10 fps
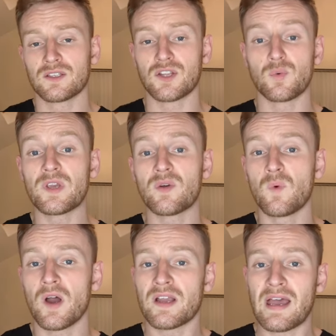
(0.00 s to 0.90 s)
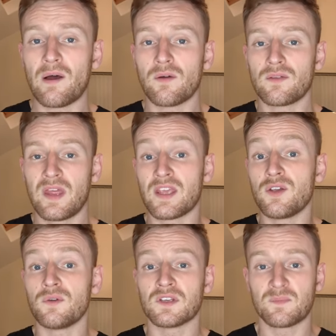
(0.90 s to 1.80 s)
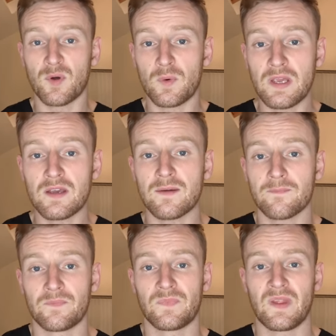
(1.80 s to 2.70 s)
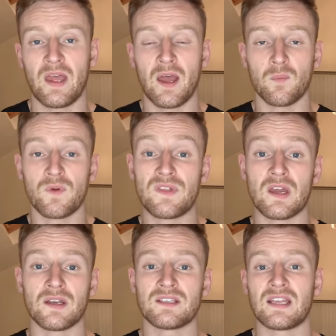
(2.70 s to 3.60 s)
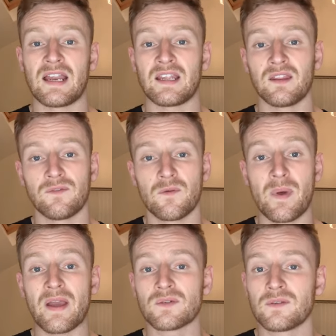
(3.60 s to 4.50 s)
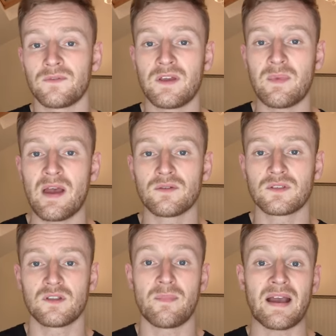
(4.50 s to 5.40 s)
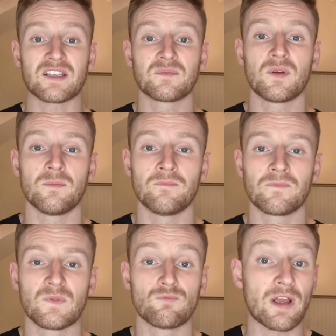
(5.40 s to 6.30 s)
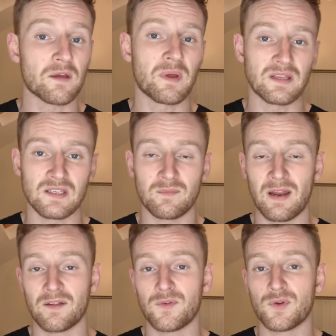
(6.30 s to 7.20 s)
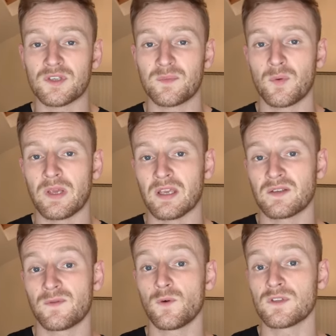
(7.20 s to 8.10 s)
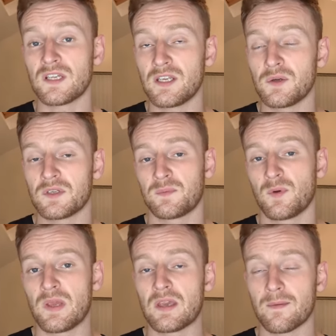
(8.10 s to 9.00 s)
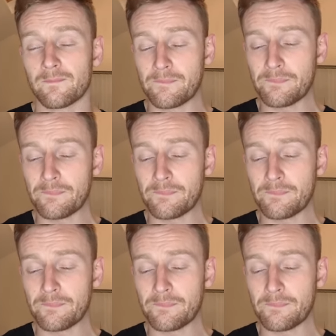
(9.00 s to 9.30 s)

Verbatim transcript: so that we can work out their units per week. Um, with the understanding that for males and females, the maximum recommended amount of units per week is 14 units per week.